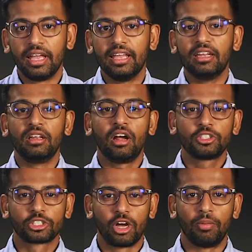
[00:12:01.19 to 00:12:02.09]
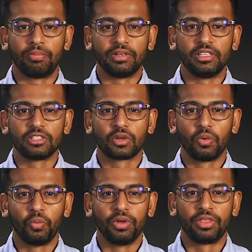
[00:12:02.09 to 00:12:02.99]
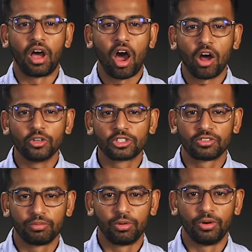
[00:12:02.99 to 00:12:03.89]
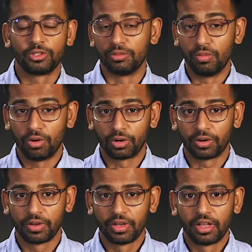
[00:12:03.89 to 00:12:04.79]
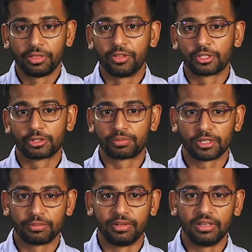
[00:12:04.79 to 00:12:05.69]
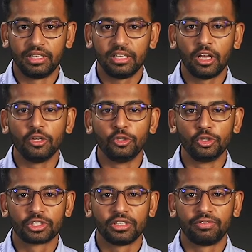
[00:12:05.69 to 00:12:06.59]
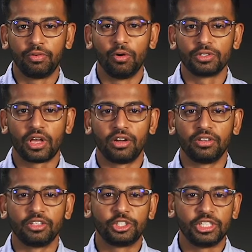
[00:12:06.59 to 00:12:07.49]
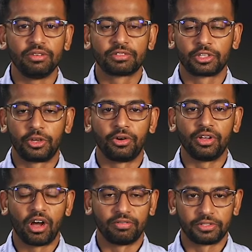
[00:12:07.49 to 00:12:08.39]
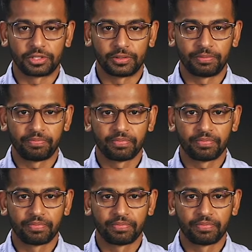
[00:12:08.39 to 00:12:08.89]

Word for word: In larger companies with hundreds of employees or more, this responsibility usually falls under the chief security officer.